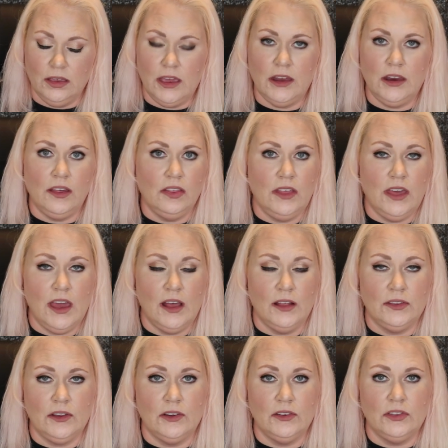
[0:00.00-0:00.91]
getting the
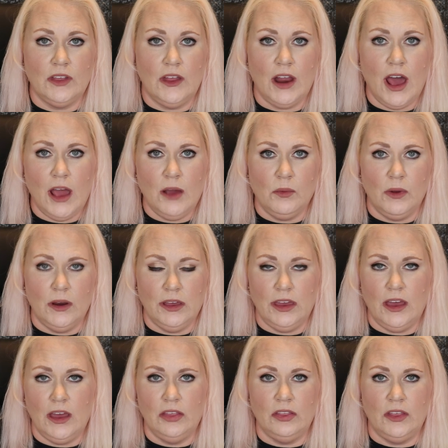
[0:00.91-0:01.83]
answers that I want
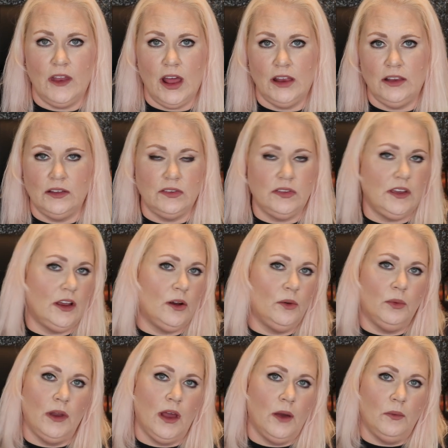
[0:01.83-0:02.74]
to get that I just
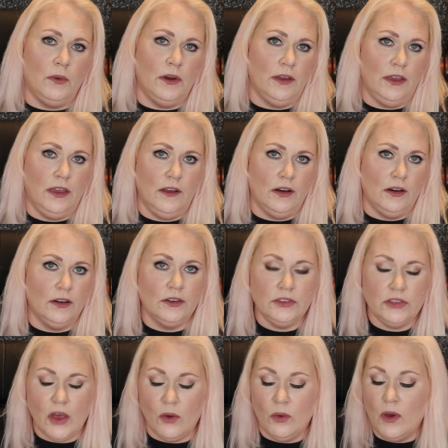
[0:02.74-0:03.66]
hear what I want to hear.
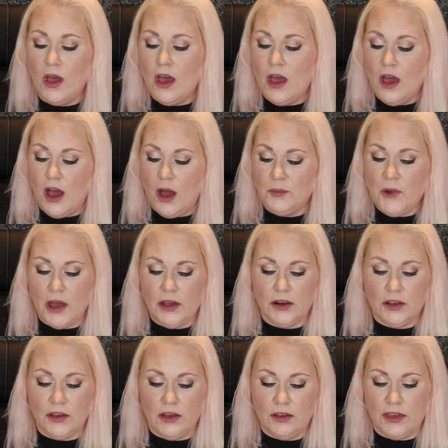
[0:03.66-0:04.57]
So I'm not
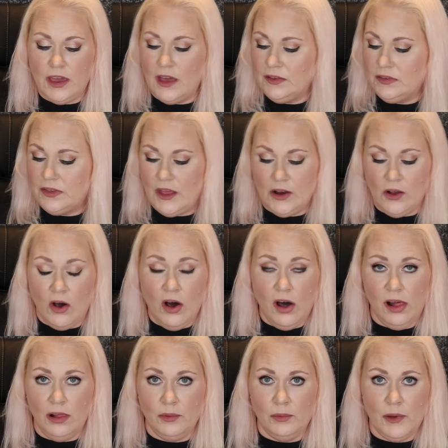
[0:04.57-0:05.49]
going to guess at
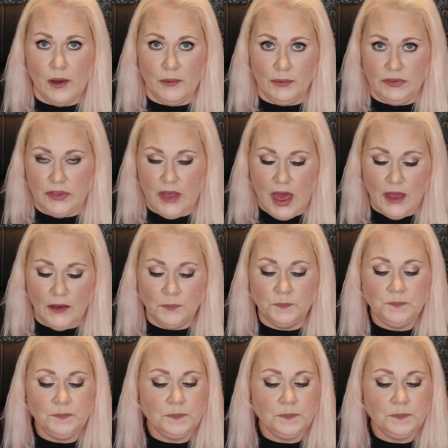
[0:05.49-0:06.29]
all of what was said,